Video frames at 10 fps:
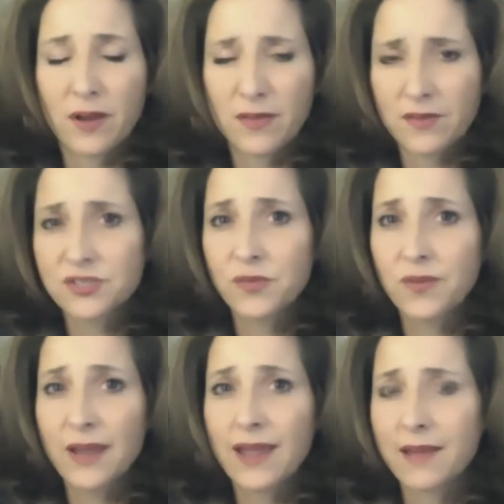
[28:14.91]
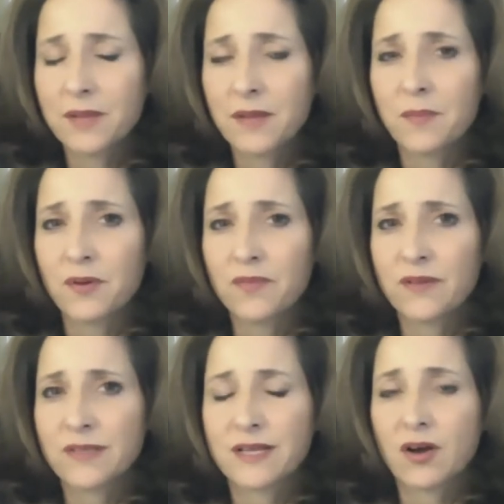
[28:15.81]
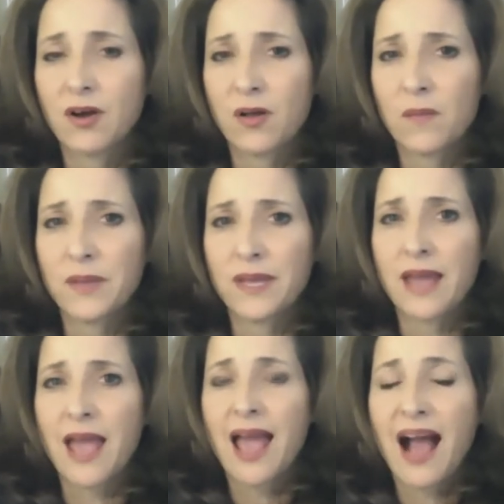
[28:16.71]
There's no way I'm not perfect at all, but